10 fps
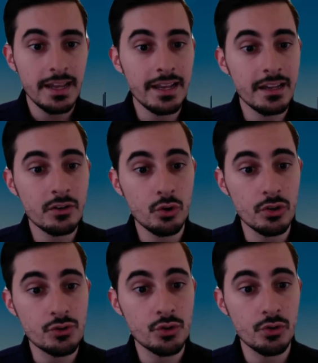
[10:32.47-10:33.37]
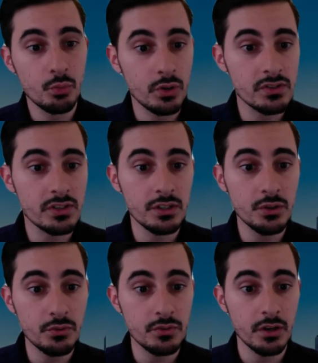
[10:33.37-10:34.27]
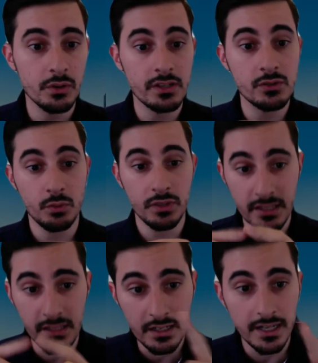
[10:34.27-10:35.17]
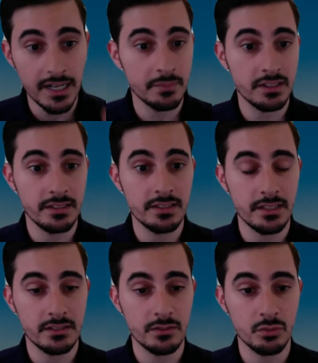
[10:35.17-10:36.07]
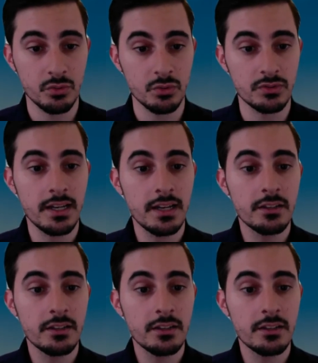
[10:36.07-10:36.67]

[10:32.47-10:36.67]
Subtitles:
and also the ones that you've noticed within commonly tested rules